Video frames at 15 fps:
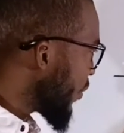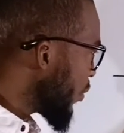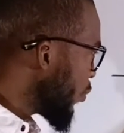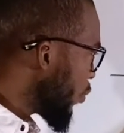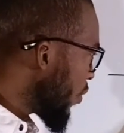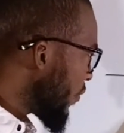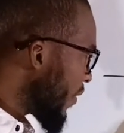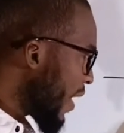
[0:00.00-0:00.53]

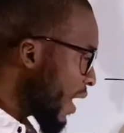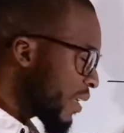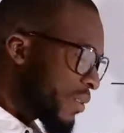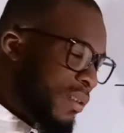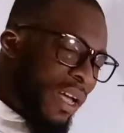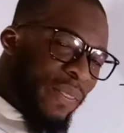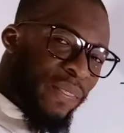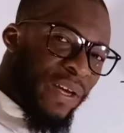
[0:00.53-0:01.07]
value of
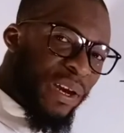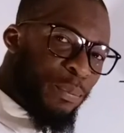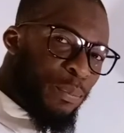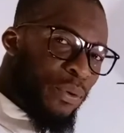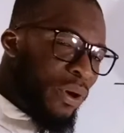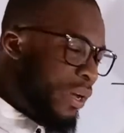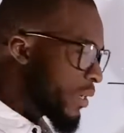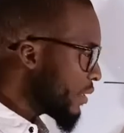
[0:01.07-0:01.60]
x at
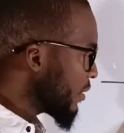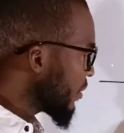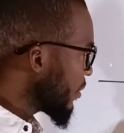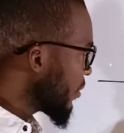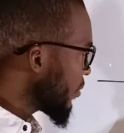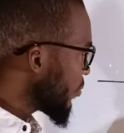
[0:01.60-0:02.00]
that point